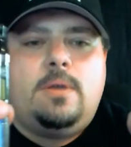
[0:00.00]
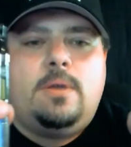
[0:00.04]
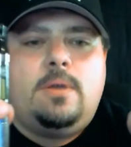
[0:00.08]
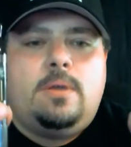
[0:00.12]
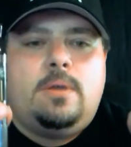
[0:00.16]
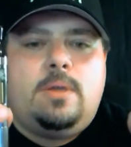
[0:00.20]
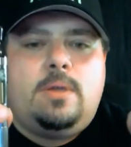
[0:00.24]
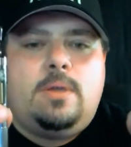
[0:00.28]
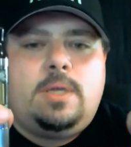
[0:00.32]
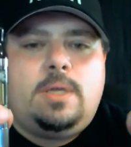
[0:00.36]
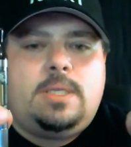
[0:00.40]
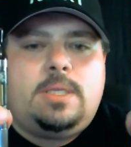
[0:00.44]

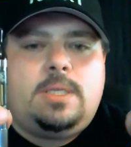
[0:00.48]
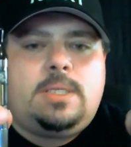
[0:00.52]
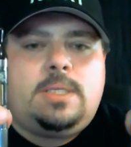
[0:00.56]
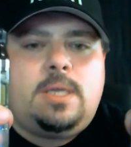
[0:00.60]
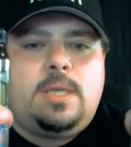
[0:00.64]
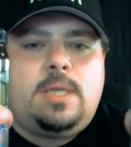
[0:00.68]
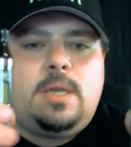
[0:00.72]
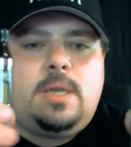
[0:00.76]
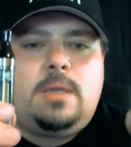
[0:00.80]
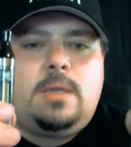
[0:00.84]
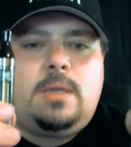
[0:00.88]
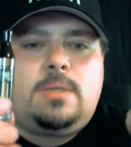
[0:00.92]
you can
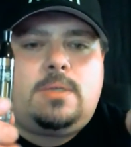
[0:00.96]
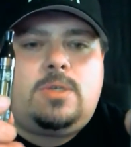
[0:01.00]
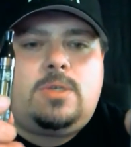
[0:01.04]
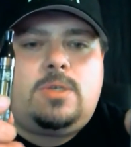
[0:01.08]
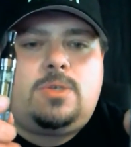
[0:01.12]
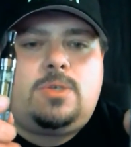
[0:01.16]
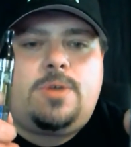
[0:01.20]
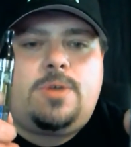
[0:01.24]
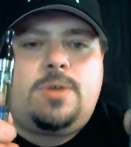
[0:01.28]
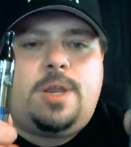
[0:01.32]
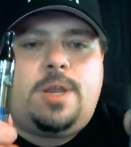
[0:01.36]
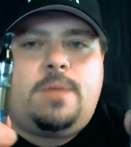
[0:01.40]
see it's
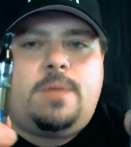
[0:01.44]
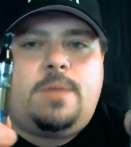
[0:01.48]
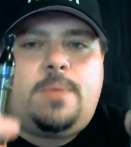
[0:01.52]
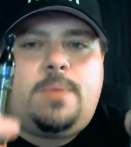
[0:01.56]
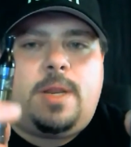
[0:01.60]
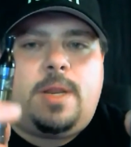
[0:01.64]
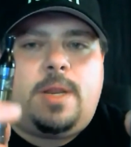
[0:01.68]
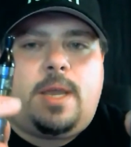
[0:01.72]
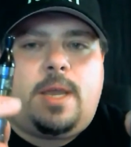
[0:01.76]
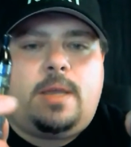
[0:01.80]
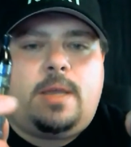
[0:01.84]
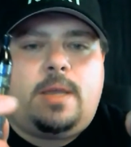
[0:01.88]
straight up
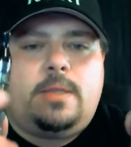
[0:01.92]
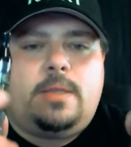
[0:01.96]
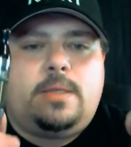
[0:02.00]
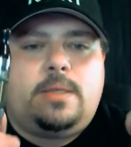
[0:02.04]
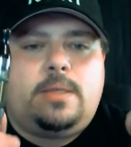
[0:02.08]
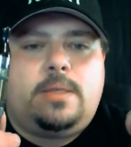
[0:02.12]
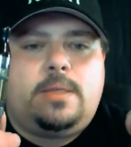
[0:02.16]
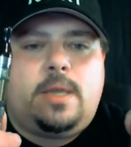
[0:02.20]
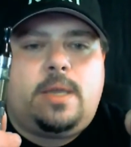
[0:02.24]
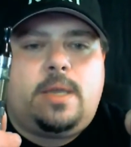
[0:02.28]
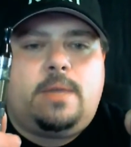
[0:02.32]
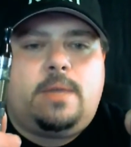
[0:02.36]
and down the
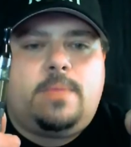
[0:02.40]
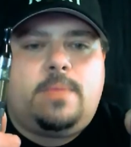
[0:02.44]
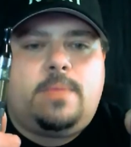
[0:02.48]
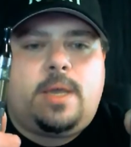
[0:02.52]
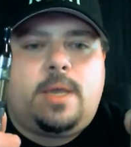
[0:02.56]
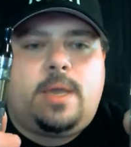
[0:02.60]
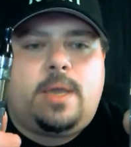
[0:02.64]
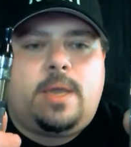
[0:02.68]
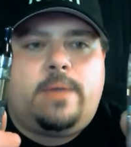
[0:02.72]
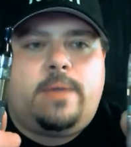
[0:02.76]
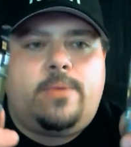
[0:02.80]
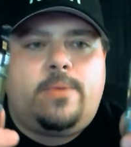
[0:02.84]
same
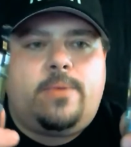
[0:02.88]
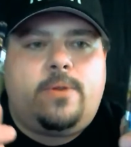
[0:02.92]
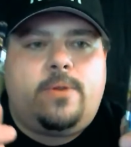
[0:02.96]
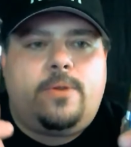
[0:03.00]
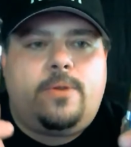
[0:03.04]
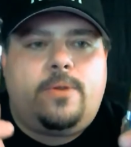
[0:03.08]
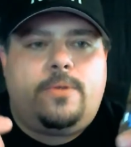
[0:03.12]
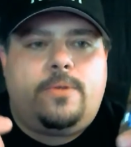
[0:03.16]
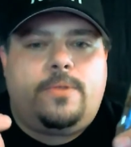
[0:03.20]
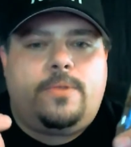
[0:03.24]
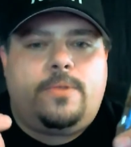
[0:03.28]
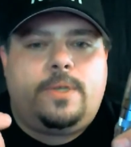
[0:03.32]

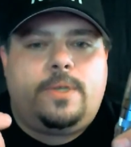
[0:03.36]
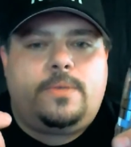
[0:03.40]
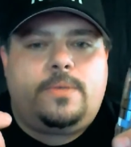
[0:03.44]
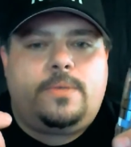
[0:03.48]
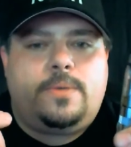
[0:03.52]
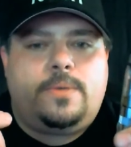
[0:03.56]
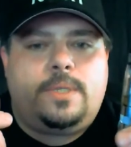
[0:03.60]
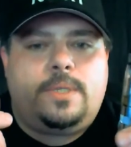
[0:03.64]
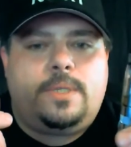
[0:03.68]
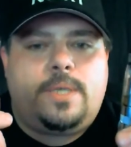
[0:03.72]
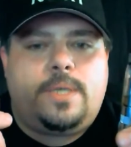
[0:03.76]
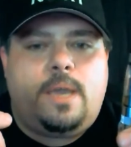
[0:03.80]
diameter. This
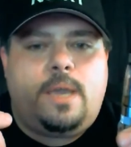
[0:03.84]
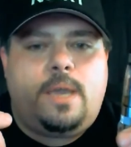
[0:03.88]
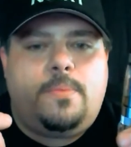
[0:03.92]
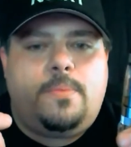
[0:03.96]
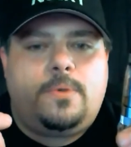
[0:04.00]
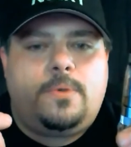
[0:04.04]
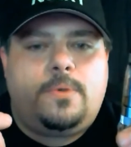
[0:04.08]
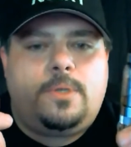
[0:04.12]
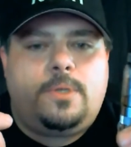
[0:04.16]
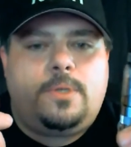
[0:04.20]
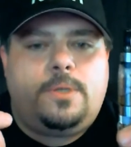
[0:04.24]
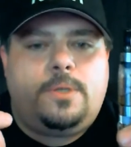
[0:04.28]
one
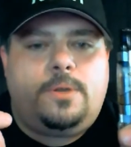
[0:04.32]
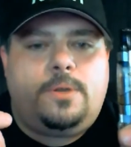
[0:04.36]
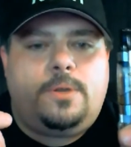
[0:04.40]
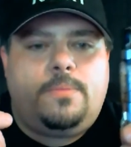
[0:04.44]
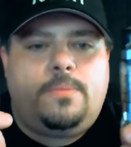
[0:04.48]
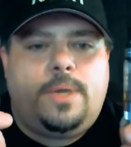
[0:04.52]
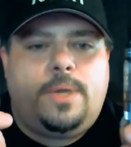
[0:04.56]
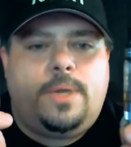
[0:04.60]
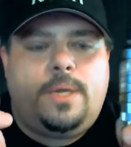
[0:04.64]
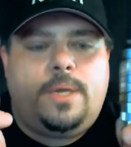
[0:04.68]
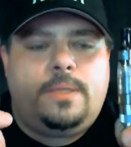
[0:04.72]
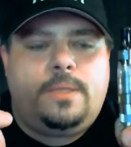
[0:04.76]
tapers a little
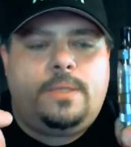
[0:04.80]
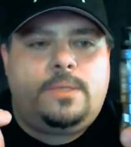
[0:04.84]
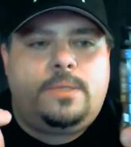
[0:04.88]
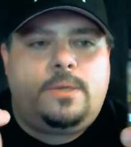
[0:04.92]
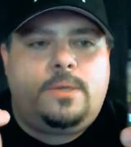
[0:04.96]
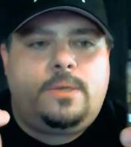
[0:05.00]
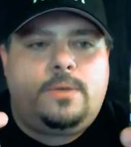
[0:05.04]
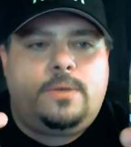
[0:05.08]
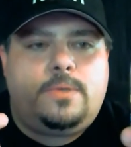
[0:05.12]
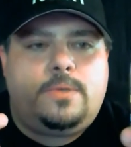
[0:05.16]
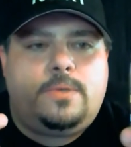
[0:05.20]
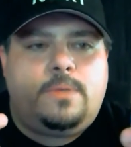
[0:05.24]
bit,
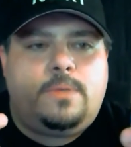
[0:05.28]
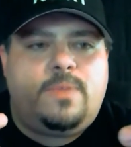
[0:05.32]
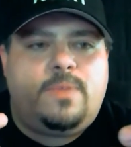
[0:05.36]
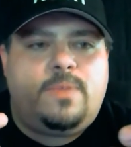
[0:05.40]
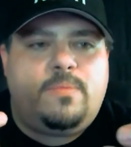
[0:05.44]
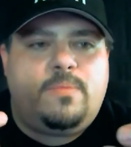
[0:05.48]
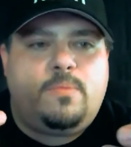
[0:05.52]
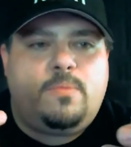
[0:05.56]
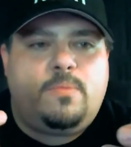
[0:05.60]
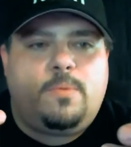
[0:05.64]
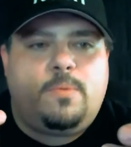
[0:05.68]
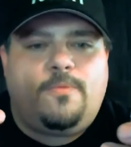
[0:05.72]
so some
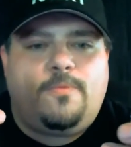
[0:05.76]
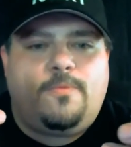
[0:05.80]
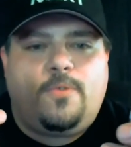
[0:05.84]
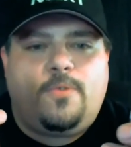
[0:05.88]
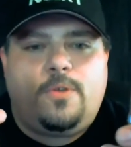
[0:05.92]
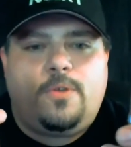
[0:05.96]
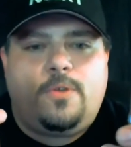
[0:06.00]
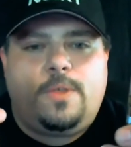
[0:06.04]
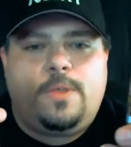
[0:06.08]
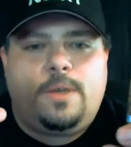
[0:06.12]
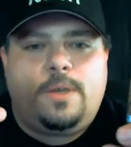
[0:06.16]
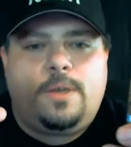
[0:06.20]
people
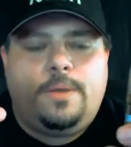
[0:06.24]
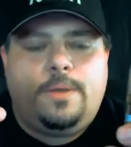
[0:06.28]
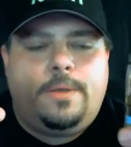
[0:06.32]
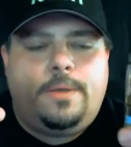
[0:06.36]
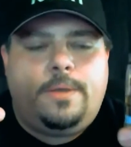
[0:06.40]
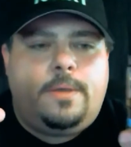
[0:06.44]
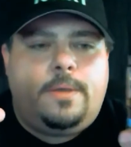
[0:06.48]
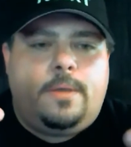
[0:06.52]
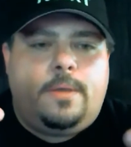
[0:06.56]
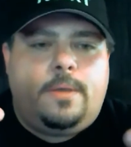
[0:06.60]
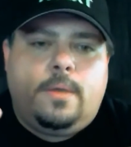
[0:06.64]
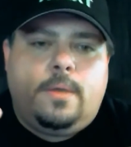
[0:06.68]
prefer the
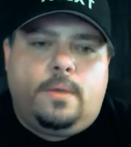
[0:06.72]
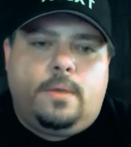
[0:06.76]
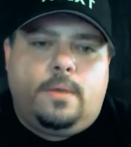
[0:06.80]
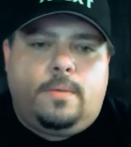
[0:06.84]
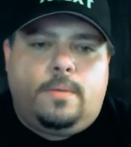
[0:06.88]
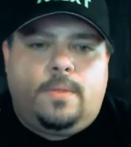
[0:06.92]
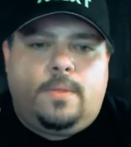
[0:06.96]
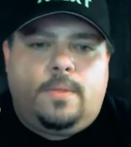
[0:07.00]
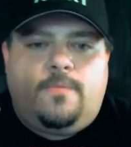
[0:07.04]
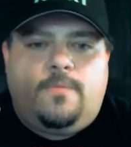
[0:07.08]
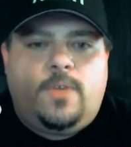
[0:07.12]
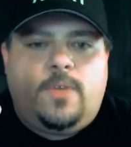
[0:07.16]

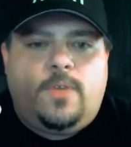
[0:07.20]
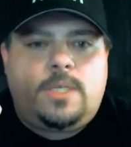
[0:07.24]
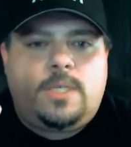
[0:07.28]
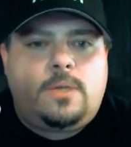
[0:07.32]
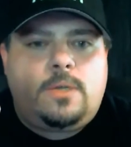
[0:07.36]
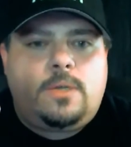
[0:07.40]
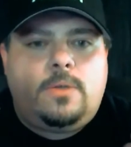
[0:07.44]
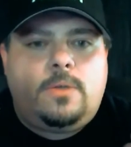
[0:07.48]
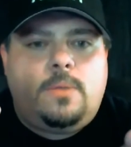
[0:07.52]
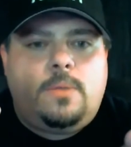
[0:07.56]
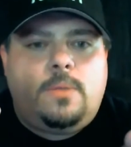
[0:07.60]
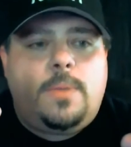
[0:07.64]

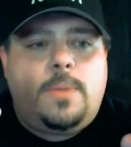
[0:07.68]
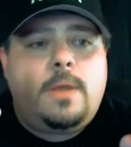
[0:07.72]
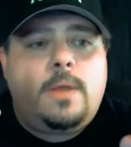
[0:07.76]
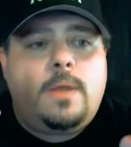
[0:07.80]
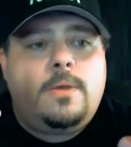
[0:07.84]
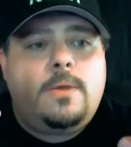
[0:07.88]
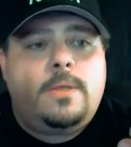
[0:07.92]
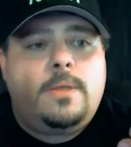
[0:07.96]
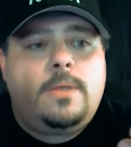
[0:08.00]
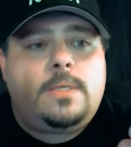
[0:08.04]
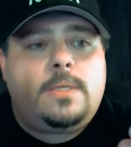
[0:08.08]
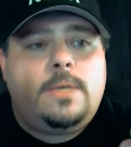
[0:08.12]
physical
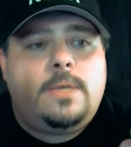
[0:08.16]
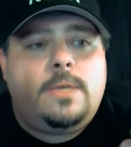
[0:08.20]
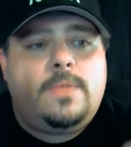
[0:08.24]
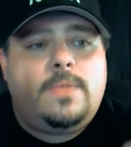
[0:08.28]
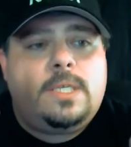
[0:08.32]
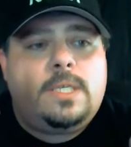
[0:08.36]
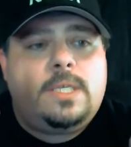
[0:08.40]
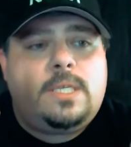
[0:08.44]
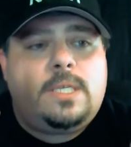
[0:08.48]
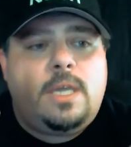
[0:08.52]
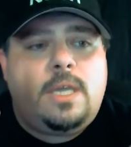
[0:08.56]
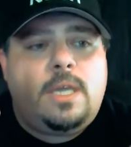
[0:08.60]
appearance of
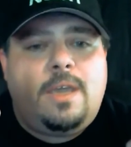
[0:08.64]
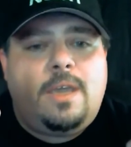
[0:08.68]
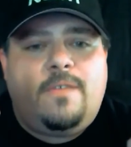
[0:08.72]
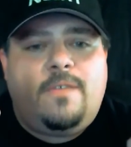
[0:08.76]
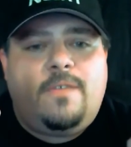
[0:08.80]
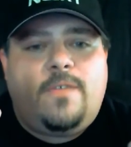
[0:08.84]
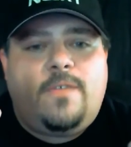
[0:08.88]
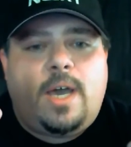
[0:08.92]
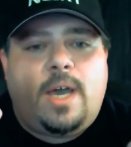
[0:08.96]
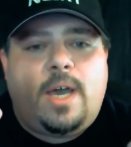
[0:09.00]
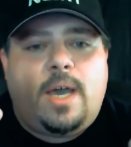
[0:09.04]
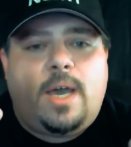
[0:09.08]
the
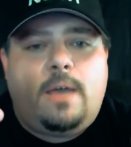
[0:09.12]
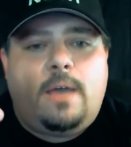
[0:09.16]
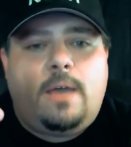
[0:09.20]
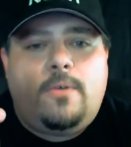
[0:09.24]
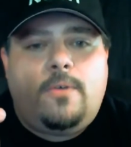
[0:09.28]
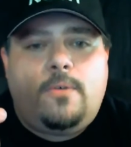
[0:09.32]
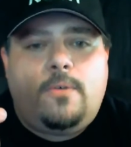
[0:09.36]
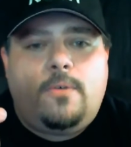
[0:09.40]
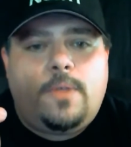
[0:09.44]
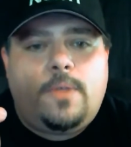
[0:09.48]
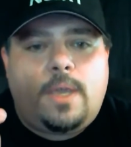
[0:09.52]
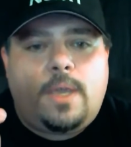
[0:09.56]
CE5
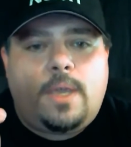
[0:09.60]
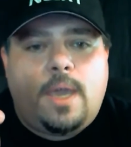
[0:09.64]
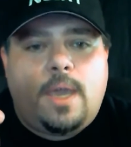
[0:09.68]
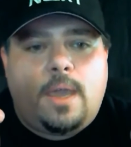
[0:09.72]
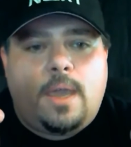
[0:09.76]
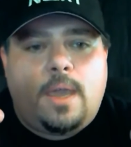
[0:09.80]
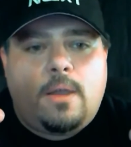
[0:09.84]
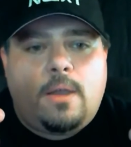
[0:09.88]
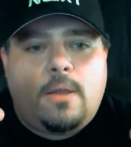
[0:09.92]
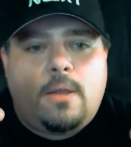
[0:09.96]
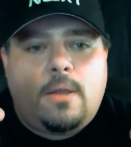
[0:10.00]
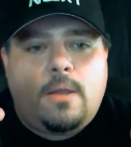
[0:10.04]
over the
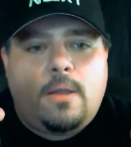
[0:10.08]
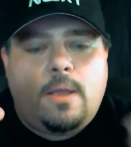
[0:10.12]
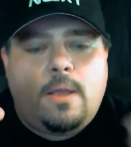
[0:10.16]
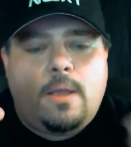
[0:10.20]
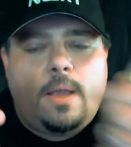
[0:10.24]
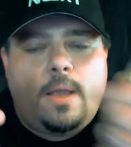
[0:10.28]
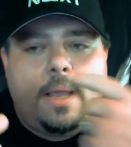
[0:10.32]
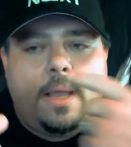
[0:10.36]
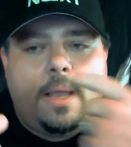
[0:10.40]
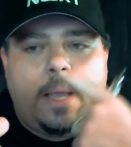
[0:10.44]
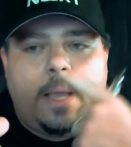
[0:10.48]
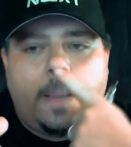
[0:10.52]
Kanger.
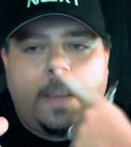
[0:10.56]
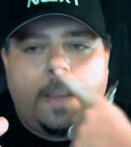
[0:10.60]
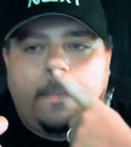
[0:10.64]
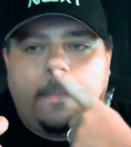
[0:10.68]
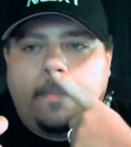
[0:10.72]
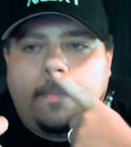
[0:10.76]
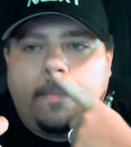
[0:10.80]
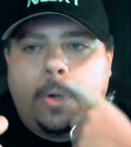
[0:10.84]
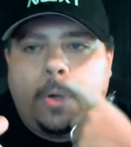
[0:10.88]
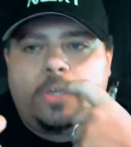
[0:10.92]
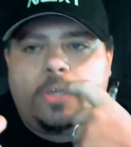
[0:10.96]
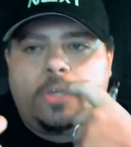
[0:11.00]

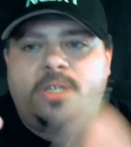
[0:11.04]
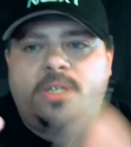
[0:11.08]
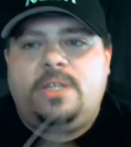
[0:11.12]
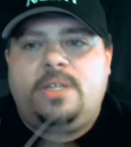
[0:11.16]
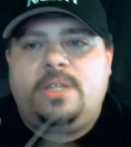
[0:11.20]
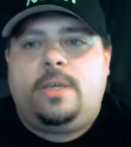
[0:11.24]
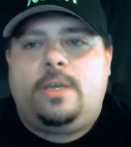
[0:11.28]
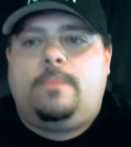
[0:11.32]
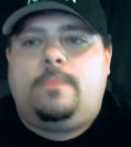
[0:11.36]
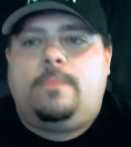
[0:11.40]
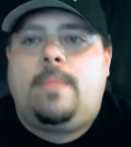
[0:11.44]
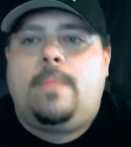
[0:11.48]

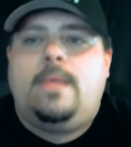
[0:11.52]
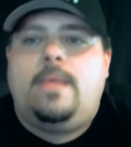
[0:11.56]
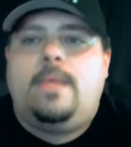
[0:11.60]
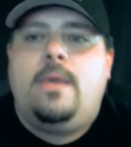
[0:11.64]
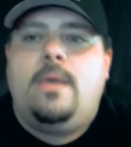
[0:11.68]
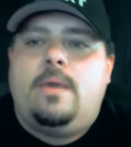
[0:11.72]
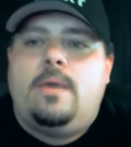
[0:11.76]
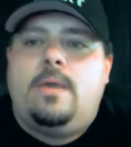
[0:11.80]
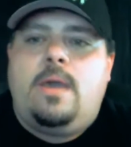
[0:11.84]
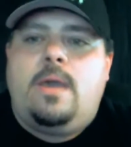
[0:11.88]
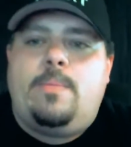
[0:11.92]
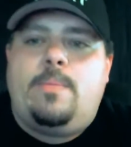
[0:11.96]
Personally,
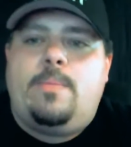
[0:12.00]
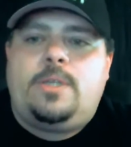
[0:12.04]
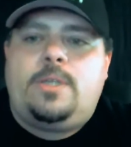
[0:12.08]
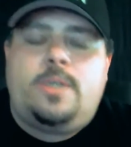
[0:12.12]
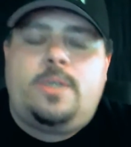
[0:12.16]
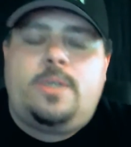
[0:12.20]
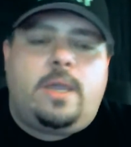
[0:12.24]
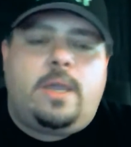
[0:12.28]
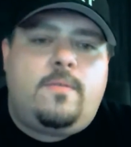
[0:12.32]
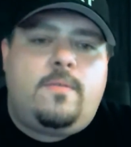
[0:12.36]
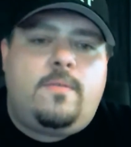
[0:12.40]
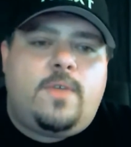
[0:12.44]
I'm a
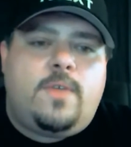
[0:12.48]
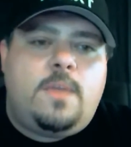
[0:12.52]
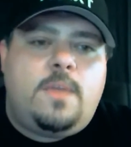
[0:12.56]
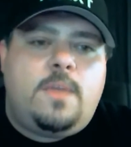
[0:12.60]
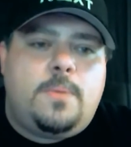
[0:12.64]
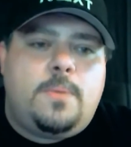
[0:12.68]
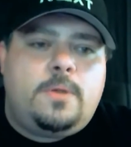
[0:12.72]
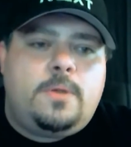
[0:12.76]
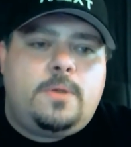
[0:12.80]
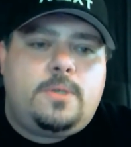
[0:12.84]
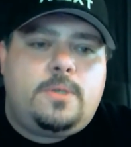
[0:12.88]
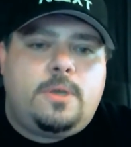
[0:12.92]
chain
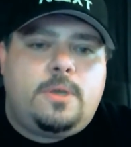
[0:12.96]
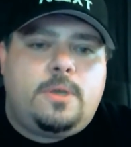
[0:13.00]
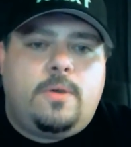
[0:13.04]
vapor, so